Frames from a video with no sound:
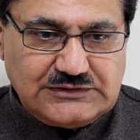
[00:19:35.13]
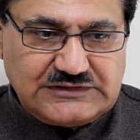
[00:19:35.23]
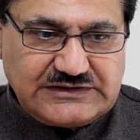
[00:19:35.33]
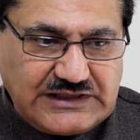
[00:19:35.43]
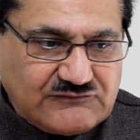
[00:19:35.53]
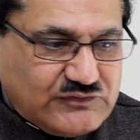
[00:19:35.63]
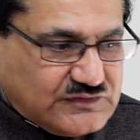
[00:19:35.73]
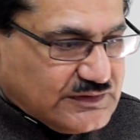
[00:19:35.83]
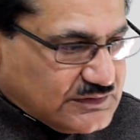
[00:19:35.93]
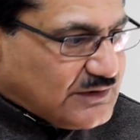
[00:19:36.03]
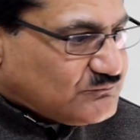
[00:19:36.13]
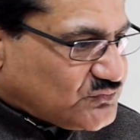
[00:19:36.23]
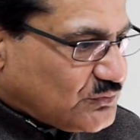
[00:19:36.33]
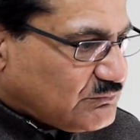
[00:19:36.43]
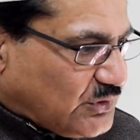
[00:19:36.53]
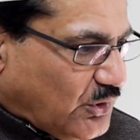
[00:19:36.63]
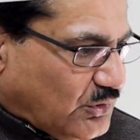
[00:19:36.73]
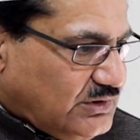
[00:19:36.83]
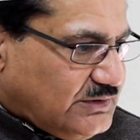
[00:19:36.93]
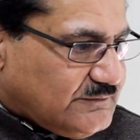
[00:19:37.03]
that everything comes from
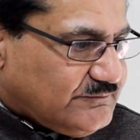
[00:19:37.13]
God,